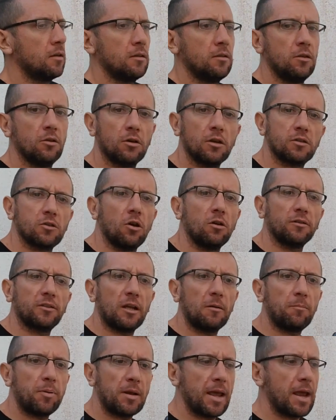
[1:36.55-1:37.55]
The horizontal
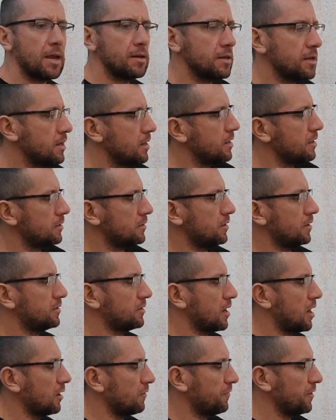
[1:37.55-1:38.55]
plane is the
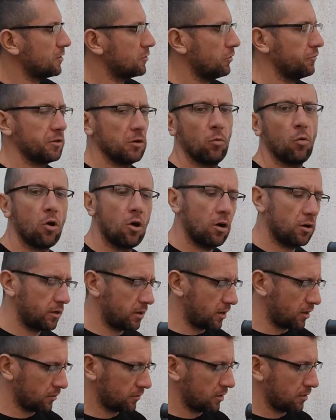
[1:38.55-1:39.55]
surface of the
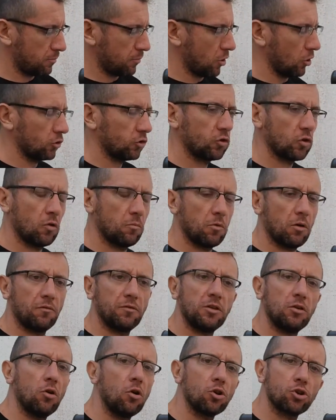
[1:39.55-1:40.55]
water, the bottom of
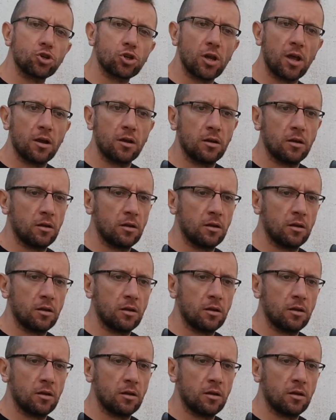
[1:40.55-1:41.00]
the ocean,